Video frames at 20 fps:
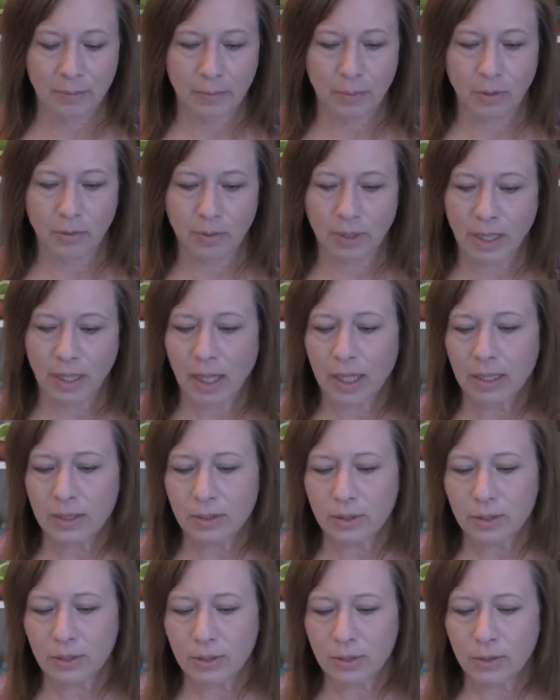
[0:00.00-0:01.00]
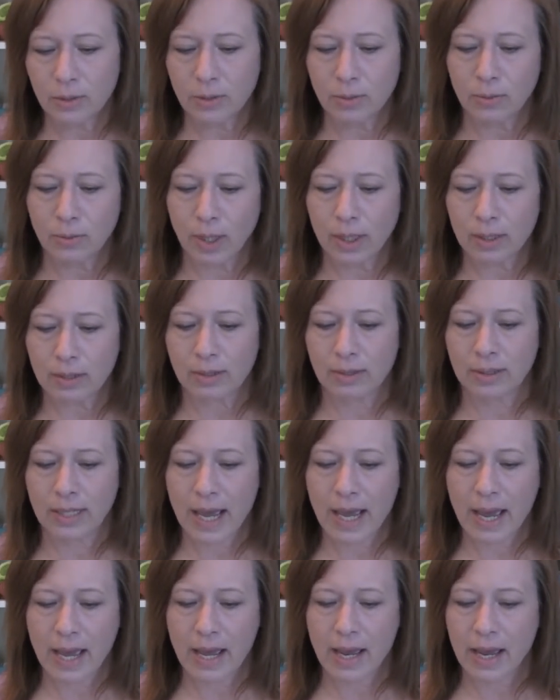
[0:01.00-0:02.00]
Moving on to what's
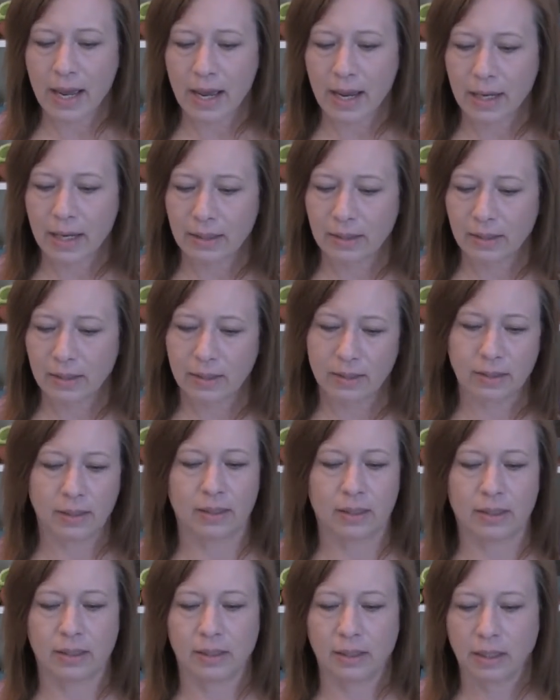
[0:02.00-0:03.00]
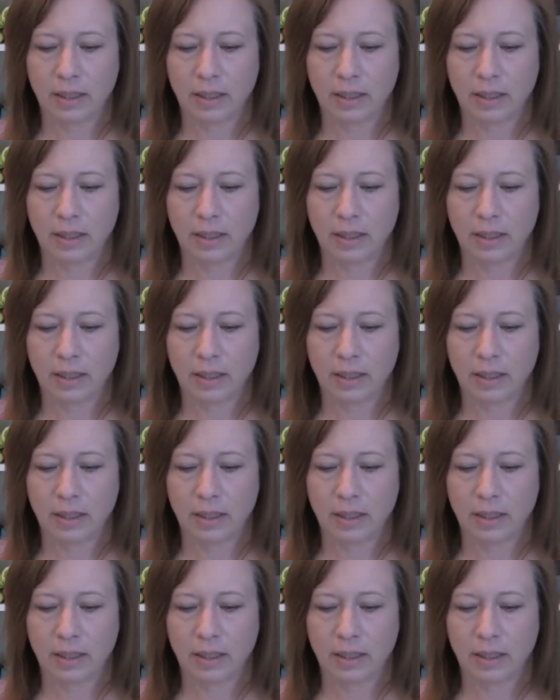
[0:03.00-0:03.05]
next.